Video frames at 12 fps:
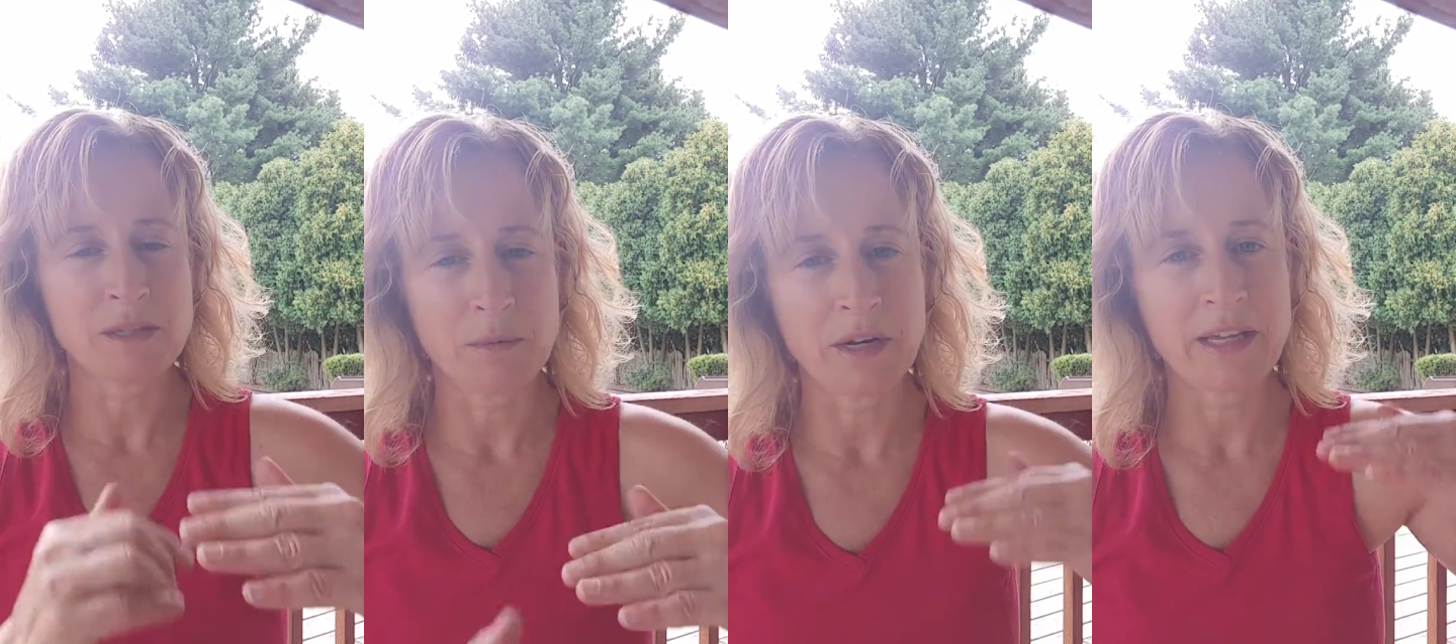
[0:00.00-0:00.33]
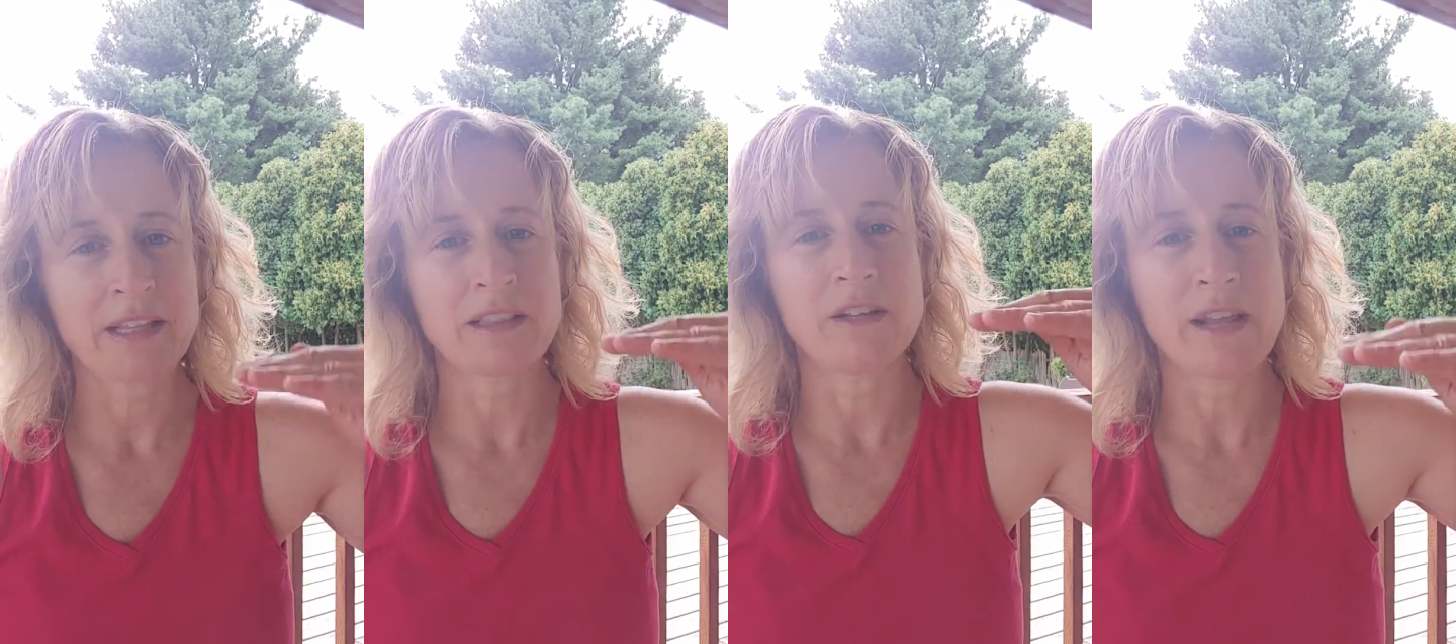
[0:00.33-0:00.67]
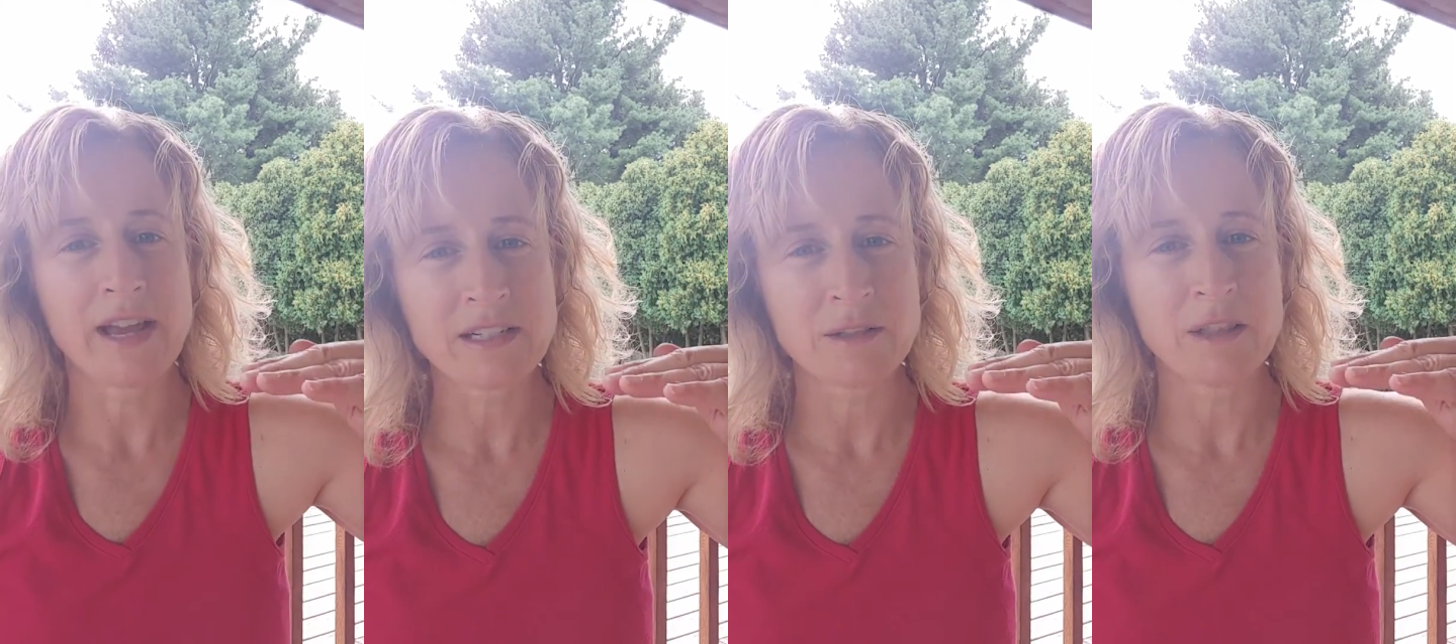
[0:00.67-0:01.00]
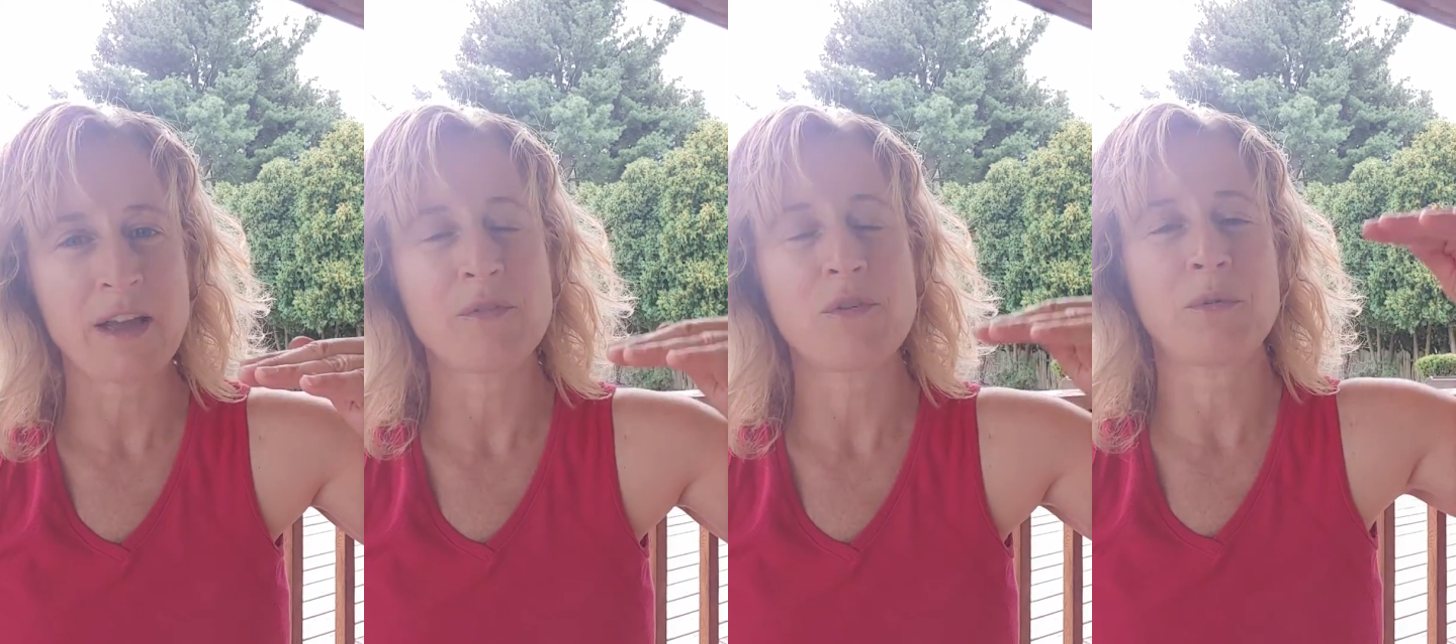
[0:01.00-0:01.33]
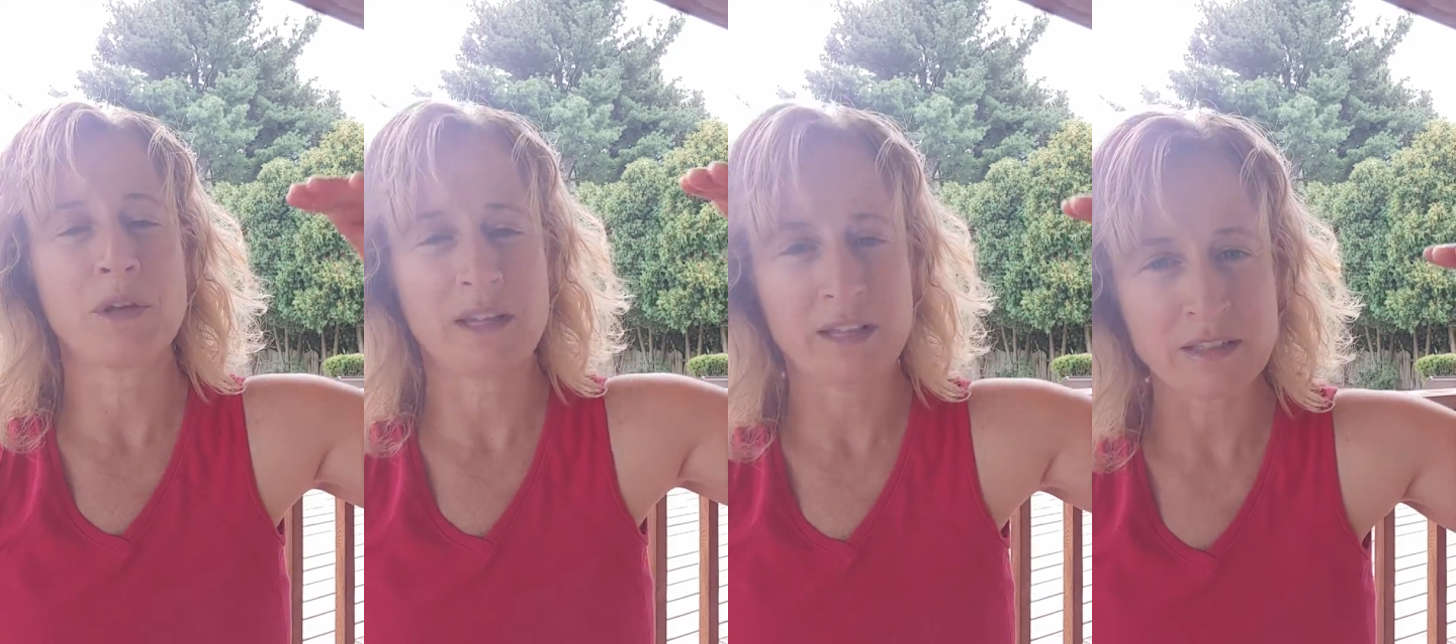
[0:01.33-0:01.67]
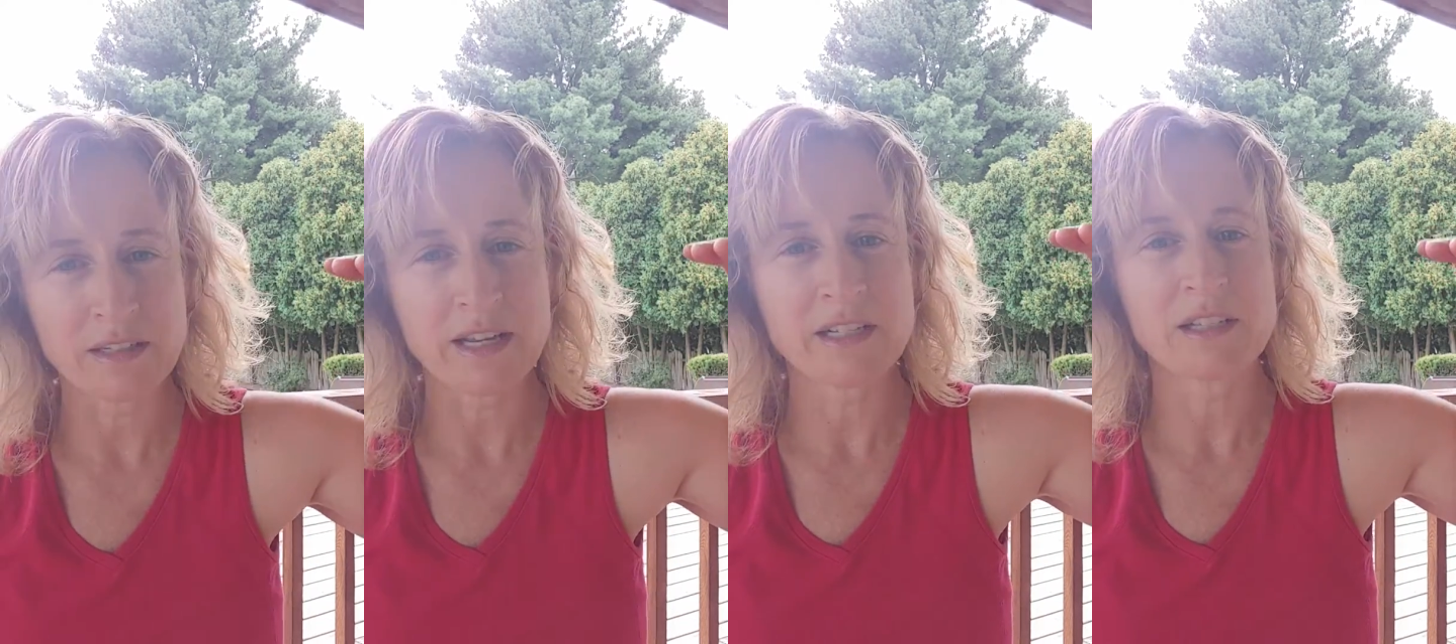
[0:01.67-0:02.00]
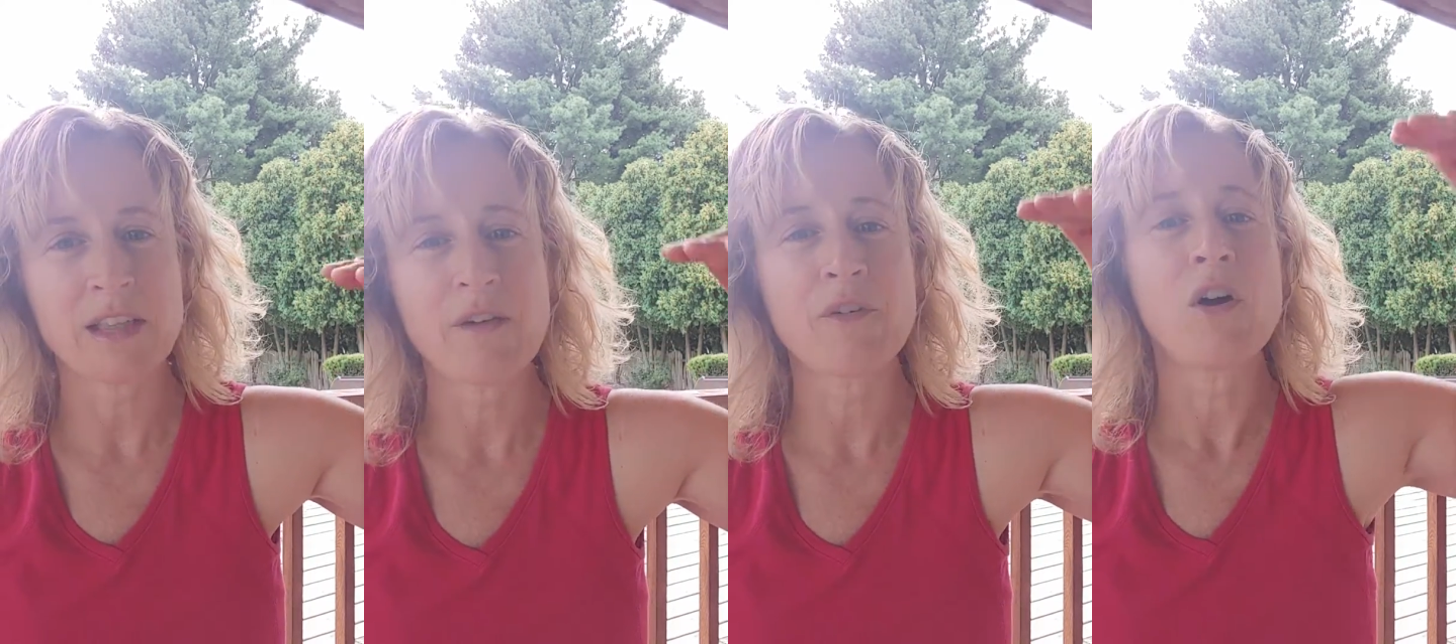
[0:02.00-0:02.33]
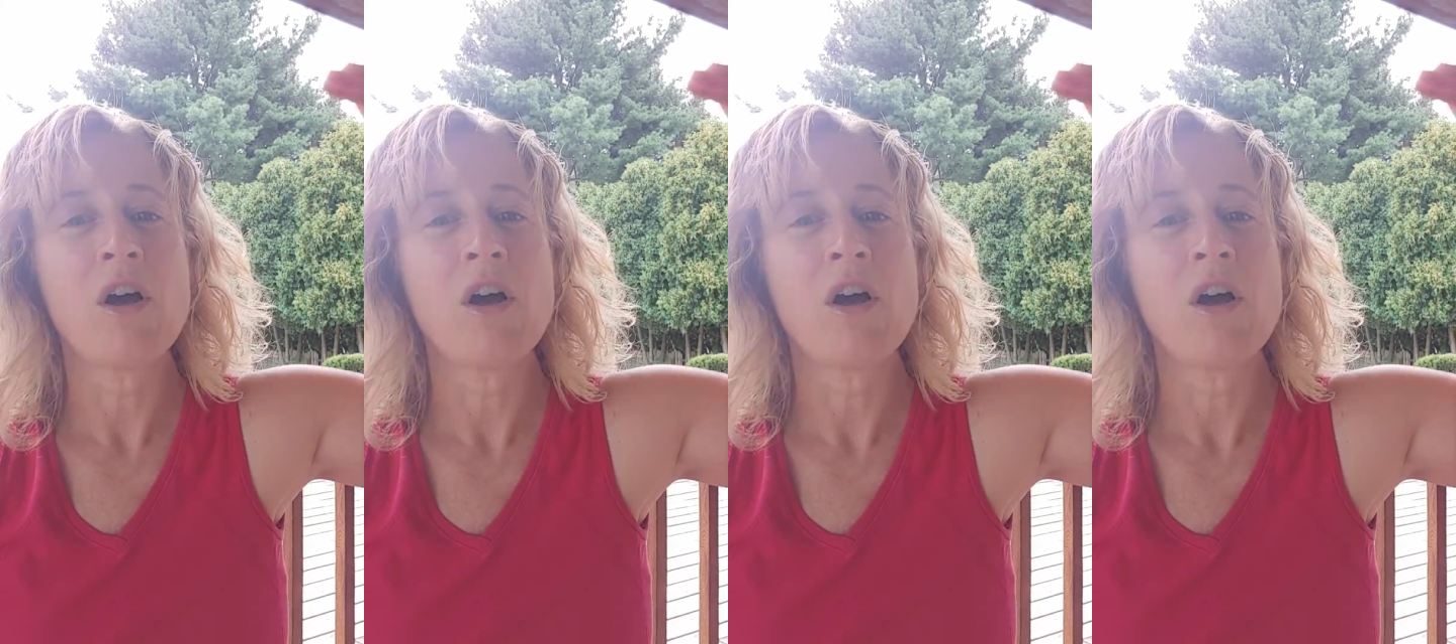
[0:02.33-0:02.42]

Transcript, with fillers: I'm going to get the next level. I'm going to get the next level.